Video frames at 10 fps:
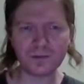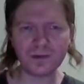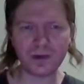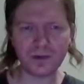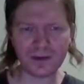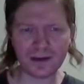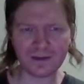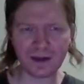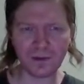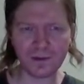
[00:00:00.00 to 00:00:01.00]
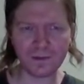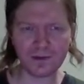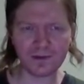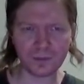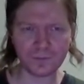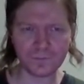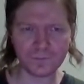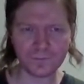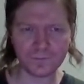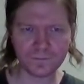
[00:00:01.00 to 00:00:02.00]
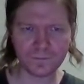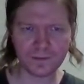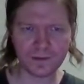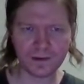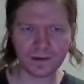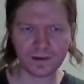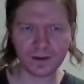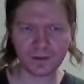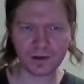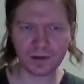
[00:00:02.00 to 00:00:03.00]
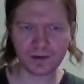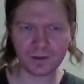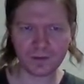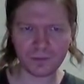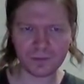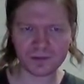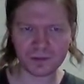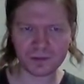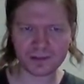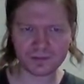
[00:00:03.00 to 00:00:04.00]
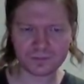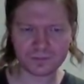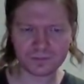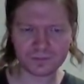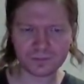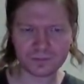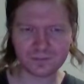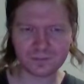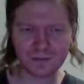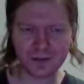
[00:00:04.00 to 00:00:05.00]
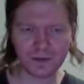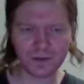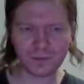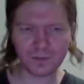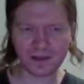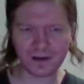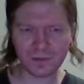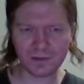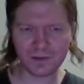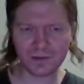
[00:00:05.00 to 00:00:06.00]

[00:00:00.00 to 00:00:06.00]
No, not that one. This one. I copied the wrong thing from my spreadsheet. From my document.